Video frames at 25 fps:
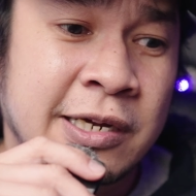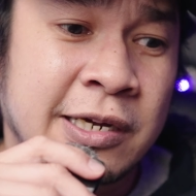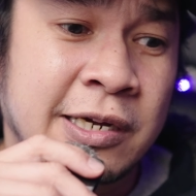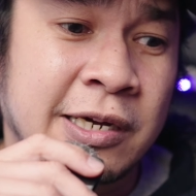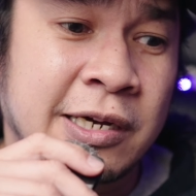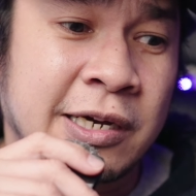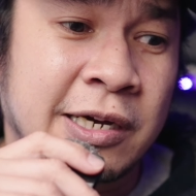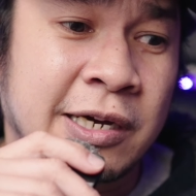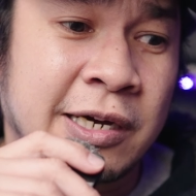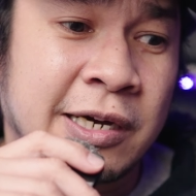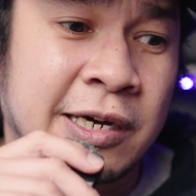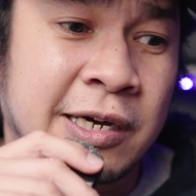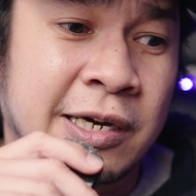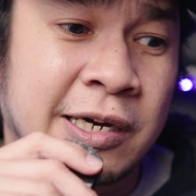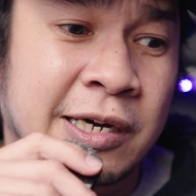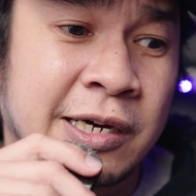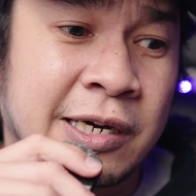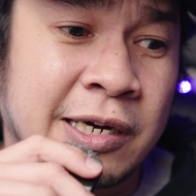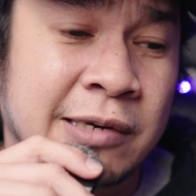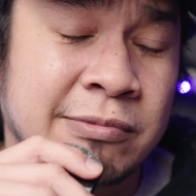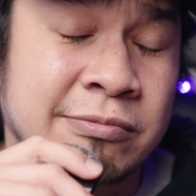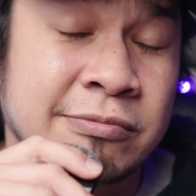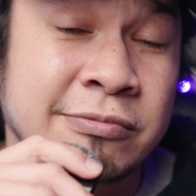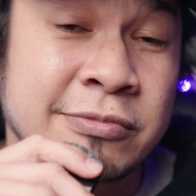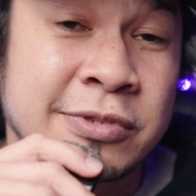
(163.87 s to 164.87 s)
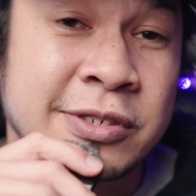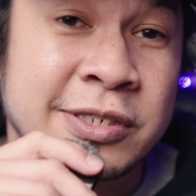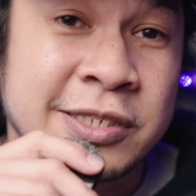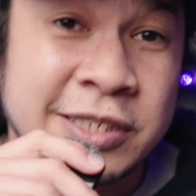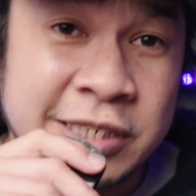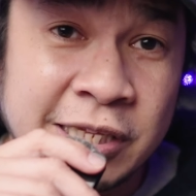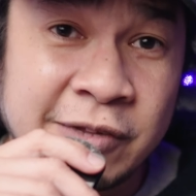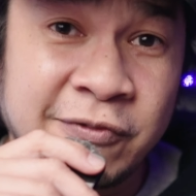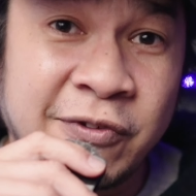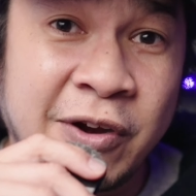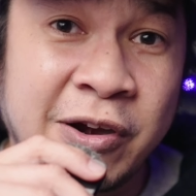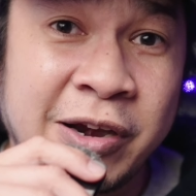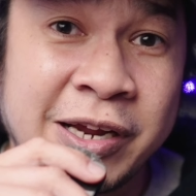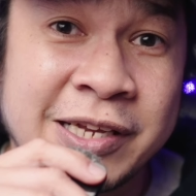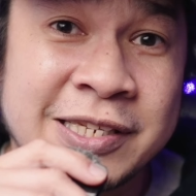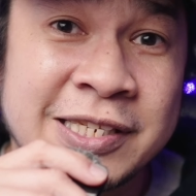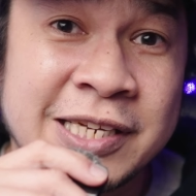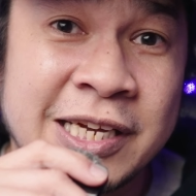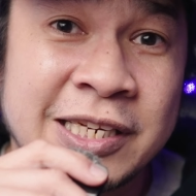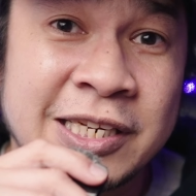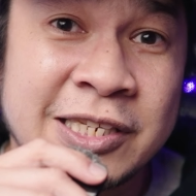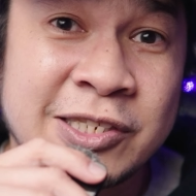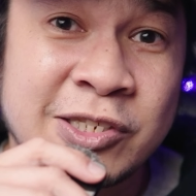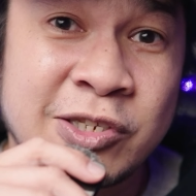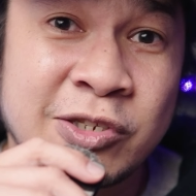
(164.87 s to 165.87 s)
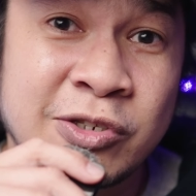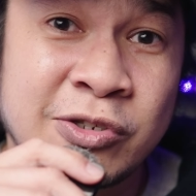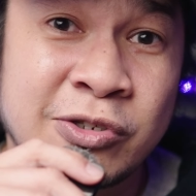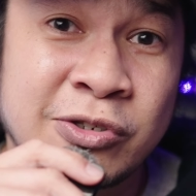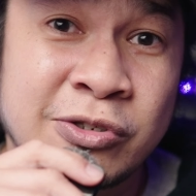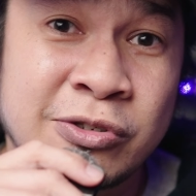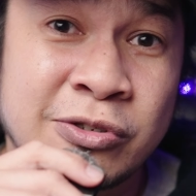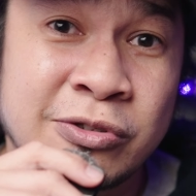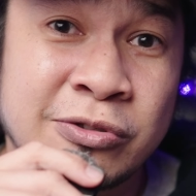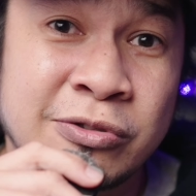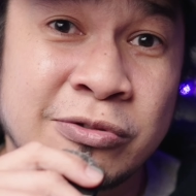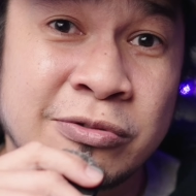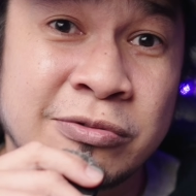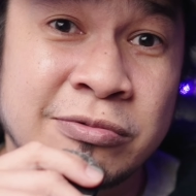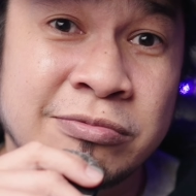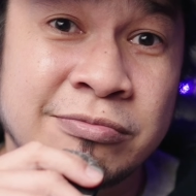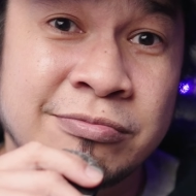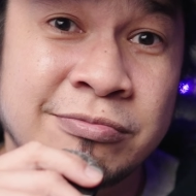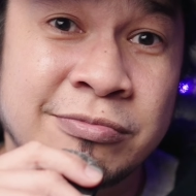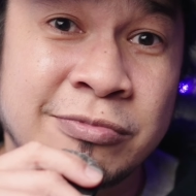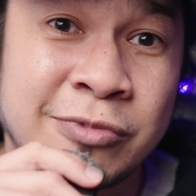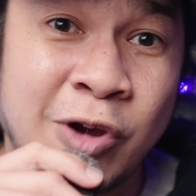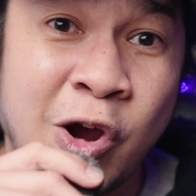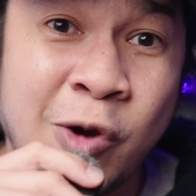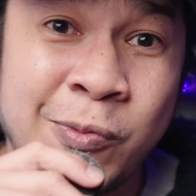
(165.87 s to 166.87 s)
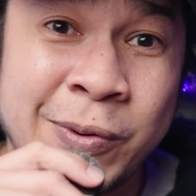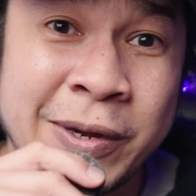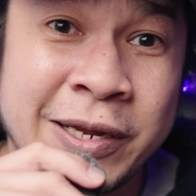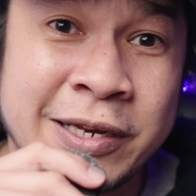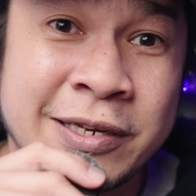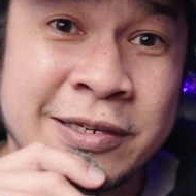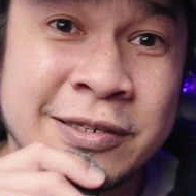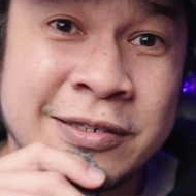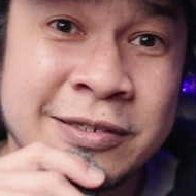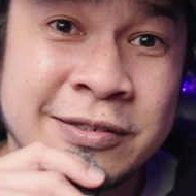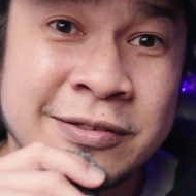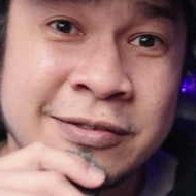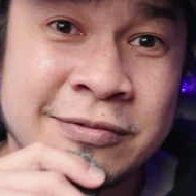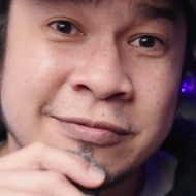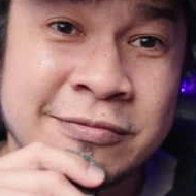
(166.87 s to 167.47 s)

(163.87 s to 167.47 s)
I'm still very excited to open.